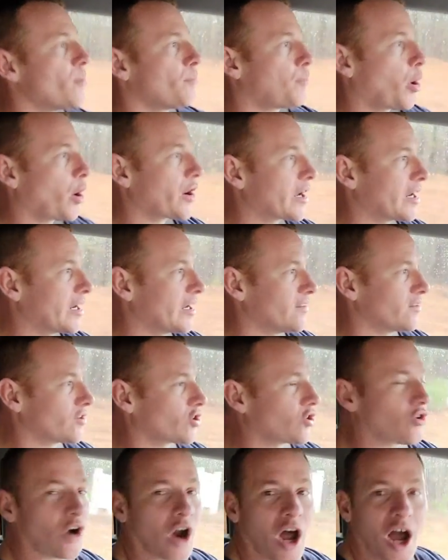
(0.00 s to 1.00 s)
park it in the
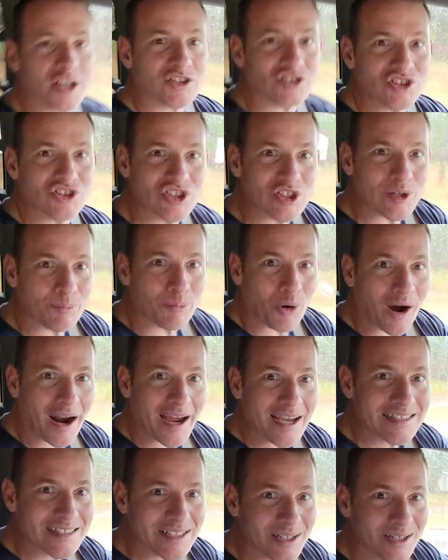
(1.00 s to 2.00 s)
garage and
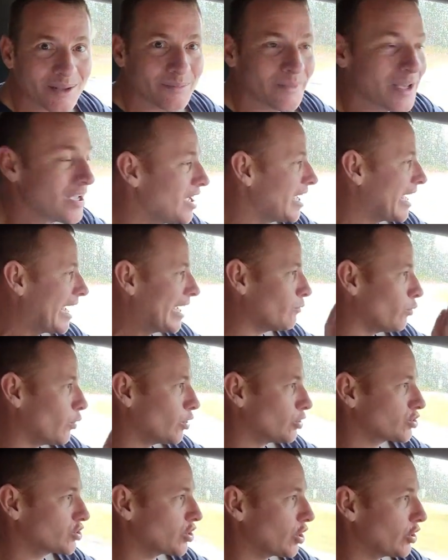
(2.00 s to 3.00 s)
surprise them and
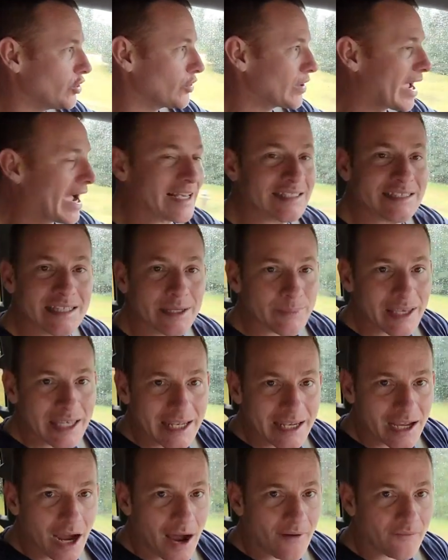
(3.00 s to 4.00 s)
we'll show you guys them
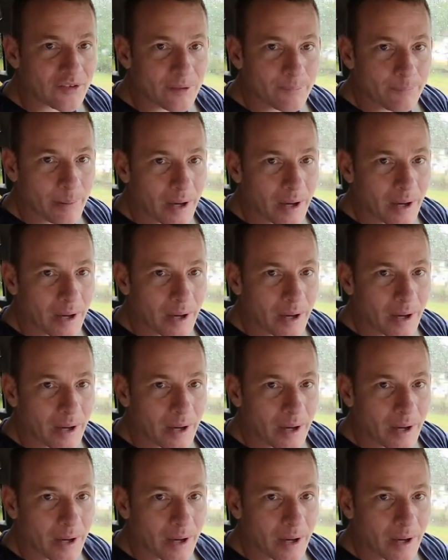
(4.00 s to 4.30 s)
getting off the